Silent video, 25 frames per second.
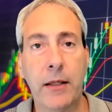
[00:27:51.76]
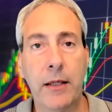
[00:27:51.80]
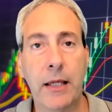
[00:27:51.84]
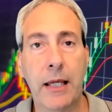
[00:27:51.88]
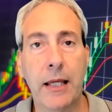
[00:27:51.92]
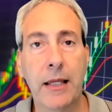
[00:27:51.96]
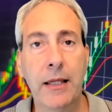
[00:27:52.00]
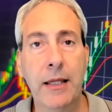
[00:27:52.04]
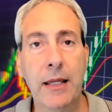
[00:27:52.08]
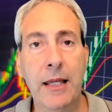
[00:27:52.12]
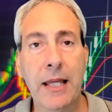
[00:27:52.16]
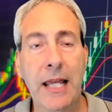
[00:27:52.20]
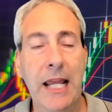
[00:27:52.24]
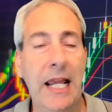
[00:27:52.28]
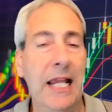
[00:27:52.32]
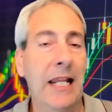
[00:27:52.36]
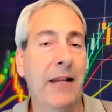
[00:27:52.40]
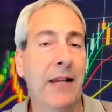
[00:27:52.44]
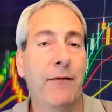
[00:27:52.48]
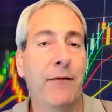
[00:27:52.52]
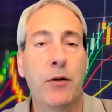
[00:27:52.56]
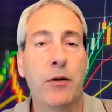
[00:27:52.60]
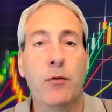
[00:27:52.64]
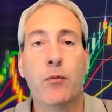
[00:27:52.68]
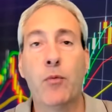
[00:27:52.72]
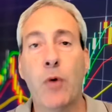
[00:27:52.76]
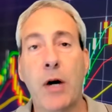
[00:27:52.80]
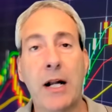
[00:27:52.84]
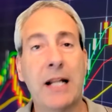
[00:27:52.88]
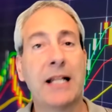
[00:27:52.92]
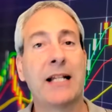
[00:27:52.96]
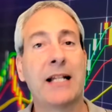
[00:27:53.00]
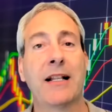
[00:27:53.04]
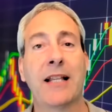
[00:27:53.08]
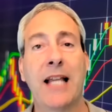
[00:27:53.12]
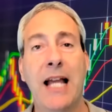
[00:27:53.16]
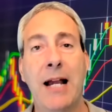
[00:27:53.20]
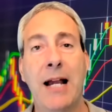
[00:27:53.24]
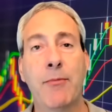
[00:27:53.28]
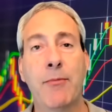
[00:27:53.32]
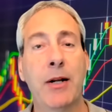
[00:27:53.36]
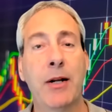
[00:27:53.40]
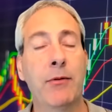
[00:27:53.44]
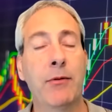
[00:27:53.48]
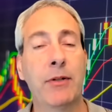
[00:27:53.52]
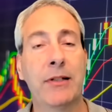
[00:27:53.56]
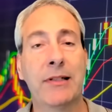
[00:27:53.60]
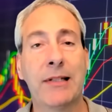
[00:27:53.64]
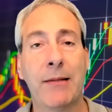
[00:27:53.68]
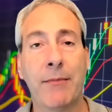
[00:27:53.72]
And if you want to
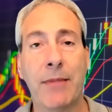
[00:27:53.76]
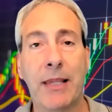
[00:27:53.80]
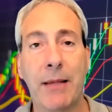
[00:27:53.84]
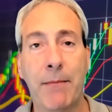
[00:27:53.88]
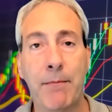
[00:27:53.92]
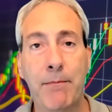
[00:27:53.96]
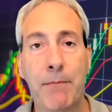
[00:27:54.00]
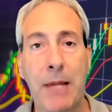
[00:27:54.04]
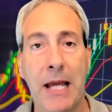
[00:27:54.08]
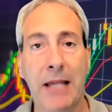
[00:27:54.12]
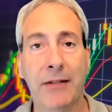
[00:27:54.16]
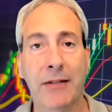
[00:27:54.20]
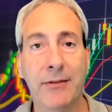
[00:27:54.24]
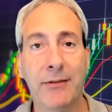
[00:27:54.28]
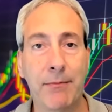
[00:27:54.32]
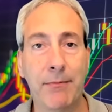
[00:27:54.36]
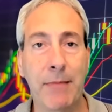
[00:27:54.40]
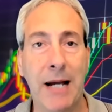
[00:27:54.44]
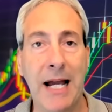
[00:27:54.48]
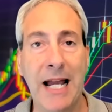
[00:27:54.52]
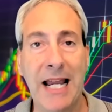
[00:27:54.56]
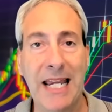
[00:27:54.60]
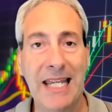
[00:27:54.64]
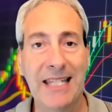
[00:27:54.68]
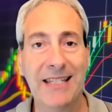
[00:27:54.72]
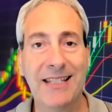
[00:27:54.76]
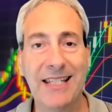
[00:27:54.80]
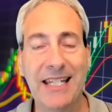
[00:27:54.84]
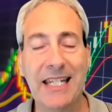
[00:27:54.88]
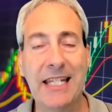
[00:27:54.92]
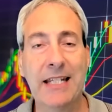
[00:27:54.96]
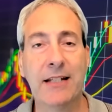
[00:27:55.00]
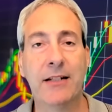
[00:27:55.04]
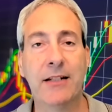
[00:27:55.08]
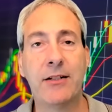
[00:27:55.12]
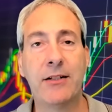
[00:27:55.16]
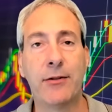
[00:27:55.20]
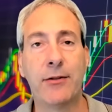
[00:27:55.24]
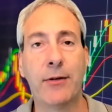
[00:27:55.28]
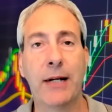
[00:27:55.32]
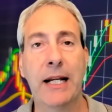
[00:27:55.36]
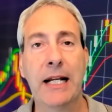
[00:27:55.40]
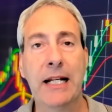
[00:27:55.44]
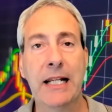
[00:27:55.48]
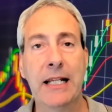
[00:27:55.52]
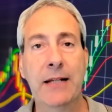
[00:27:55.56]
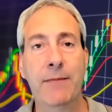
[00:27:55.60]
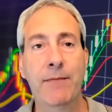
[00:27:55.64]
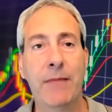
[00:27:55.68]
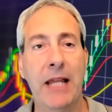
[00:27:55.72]
collaborate with some of the best minds in
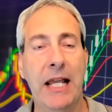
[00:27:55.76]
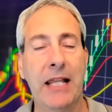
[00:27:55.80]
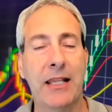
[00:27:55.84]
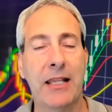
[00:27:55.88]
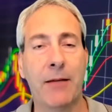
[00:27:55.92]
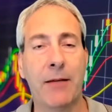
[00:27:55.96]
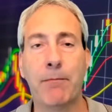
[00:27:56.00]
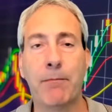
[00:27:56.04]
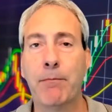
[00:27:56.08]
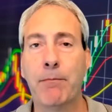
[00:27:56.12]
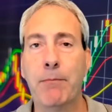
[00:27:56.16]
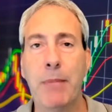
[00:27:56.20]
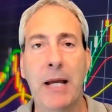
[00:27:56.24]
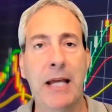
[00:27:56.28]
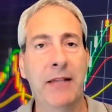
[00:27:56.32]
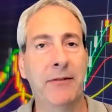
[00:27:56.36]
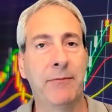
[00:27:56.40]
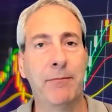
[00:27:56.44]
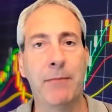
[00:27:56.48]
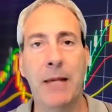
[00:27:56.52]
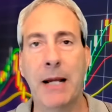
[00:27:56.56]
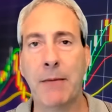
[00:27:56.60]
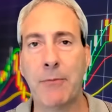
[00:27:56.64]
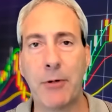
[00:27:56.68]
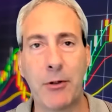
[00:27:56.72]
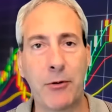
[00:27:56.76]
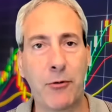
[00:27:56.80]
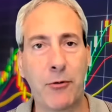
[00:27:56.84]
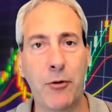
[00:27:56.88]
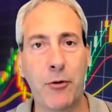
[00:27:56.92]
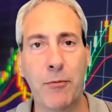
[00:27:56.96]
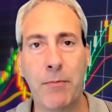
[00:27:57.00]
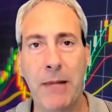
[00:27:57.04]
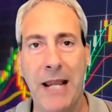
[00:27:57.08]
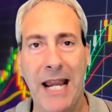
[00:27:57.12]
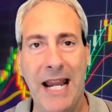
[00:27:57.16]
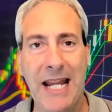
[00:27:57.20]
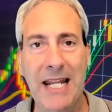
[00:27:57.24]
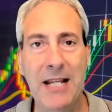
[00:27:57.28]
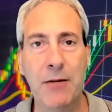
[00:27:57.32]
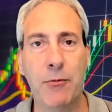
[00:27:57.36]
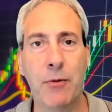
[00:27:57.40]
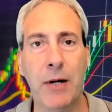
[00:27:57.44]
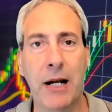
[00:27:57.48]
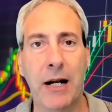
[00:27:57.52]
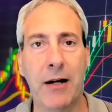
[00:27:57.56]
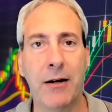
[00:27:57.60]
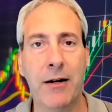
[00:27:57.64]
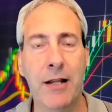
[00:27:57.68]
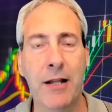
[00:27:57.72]
trading and the best member group
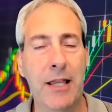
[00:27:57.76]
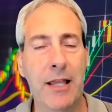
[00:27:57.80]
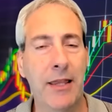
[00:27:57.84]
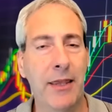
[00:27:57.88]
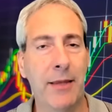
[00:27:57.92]
anywhere,